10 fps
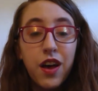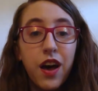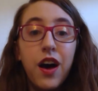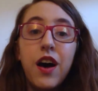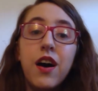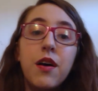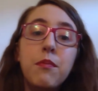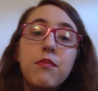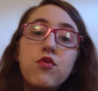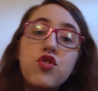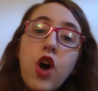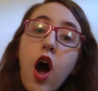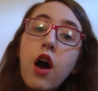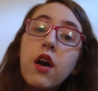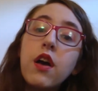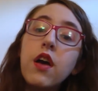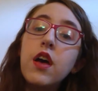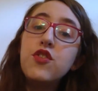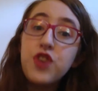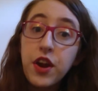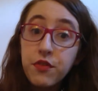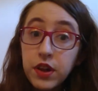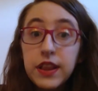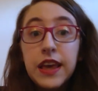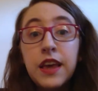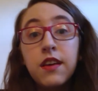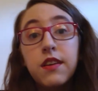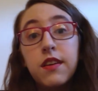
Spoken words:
Chalk, generally,